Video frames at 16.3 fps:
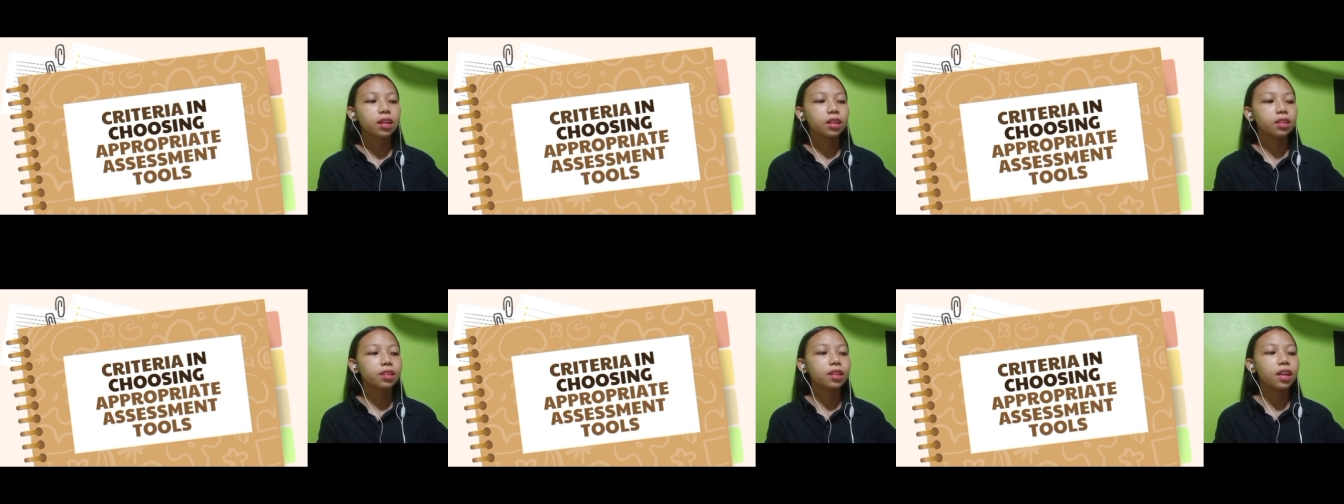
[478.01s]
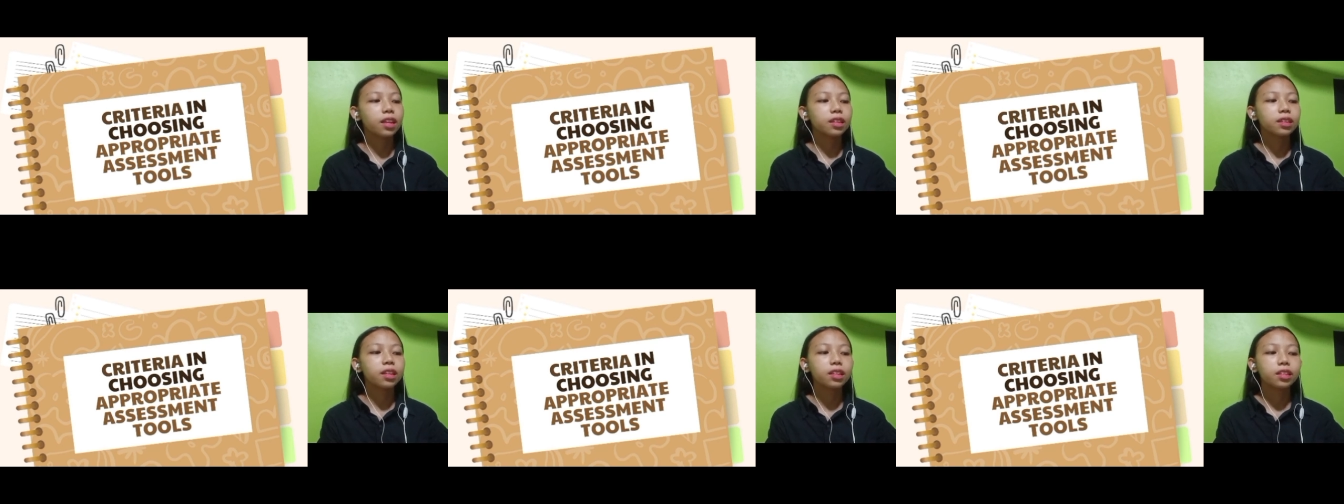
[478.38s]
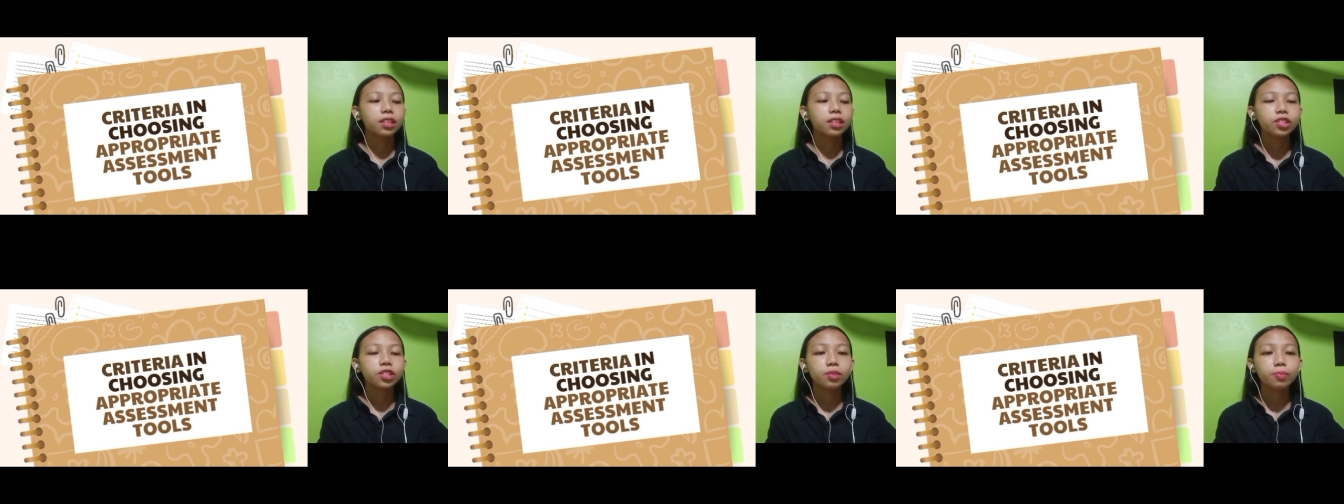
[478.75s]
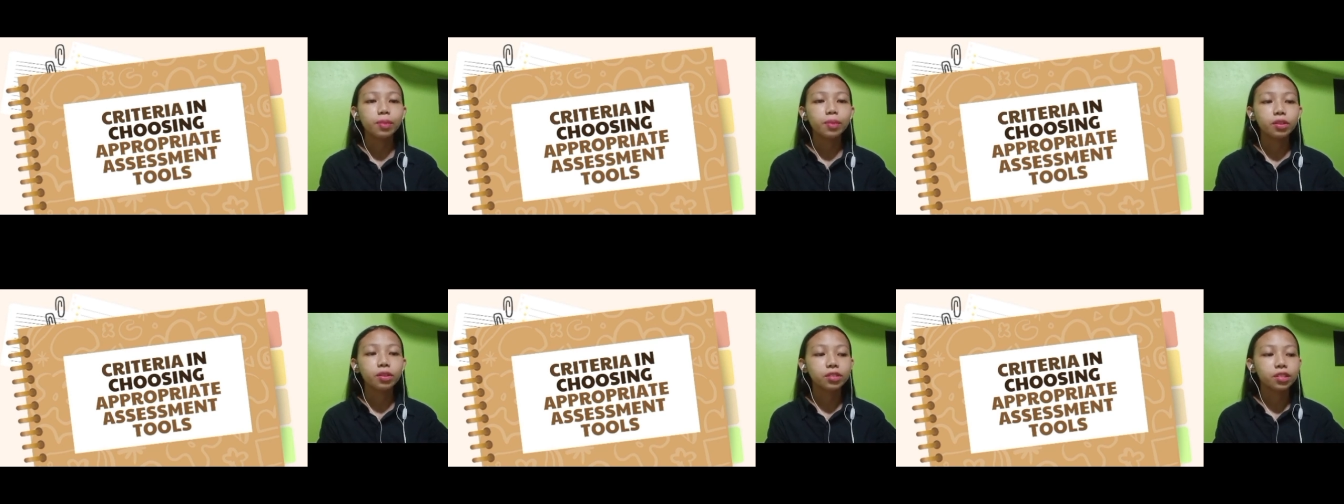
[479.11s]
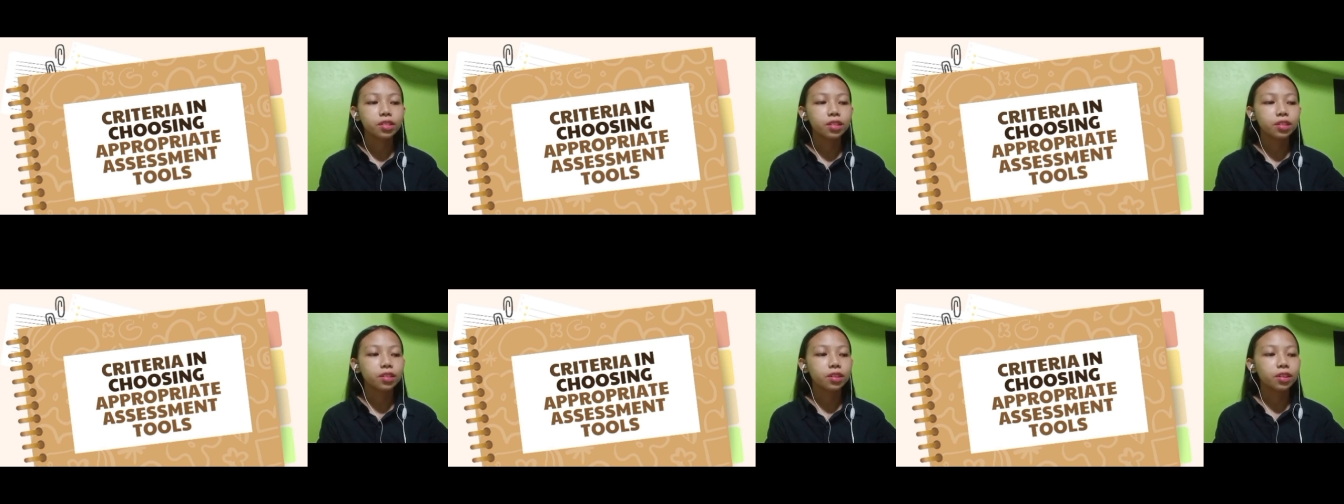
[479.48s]
that the teacher may
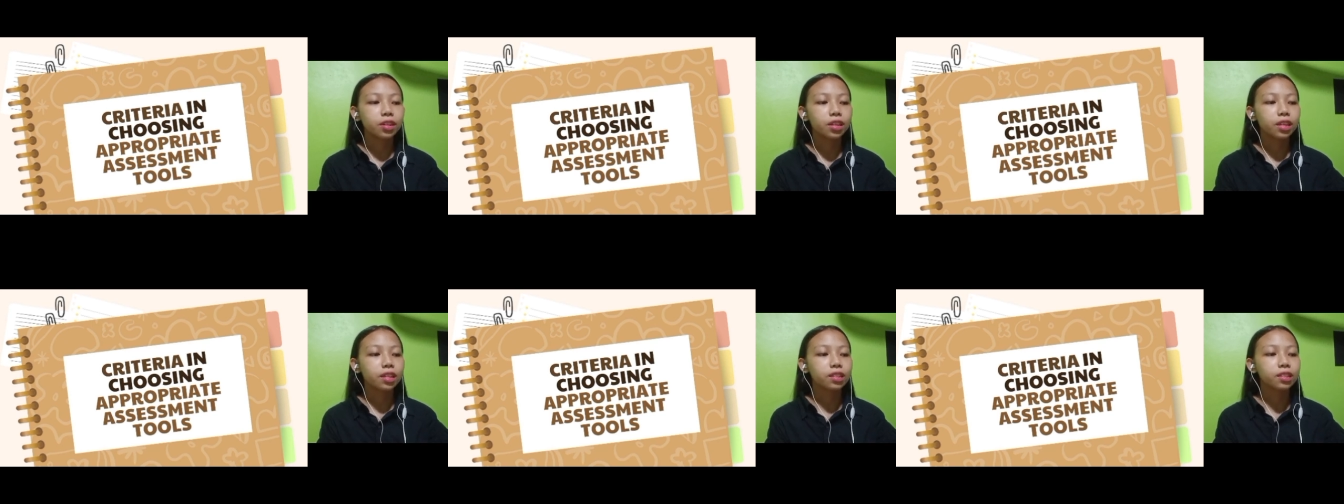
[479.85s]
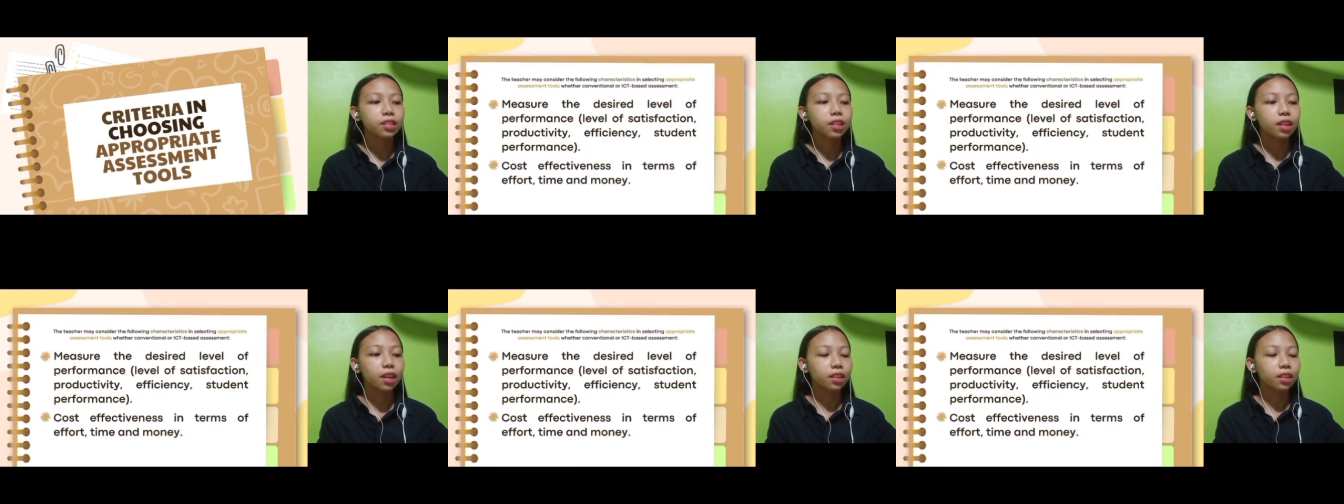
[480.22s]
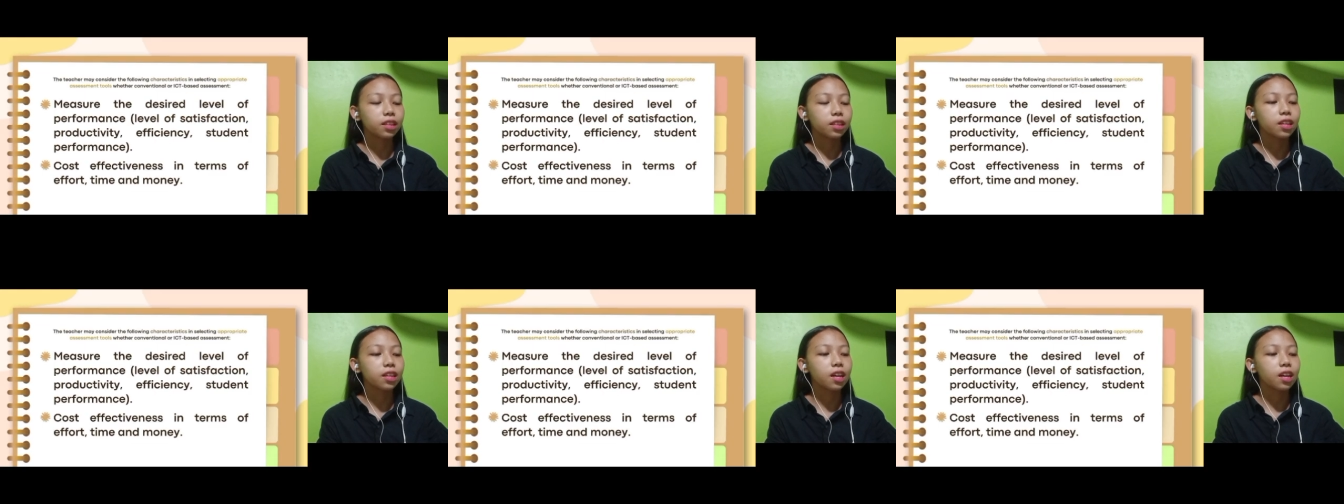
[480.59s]
consider in selecting